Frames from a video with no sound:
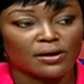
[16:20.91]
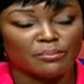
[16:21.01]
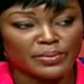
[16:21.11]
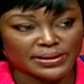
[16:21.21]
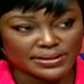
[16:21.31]

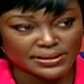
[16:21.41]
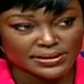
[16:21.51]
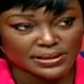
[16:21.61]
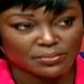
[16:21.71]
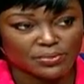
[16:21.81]

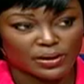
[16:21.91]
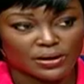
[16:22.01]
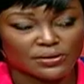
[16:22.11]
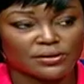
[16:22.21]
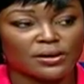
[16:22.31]

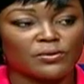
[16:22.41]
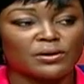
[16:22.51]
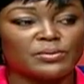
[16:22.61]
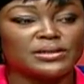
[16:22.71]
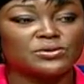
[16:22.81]
mid-December, there will
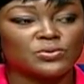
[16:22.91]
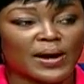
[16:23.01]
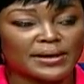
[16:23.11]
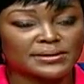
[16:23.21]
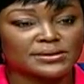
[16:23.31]
be
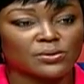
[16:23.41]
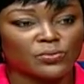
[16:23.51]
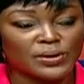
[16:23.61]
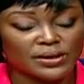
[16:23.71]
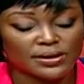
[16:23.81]

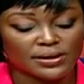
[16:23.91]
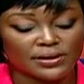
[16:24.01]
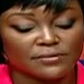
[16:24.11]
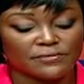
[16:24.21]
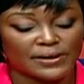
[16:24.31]

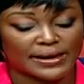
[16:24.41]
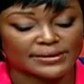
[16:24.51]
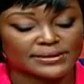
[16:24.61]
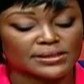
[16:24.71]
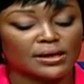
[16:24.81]
twice-weekly
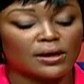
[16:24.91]
flights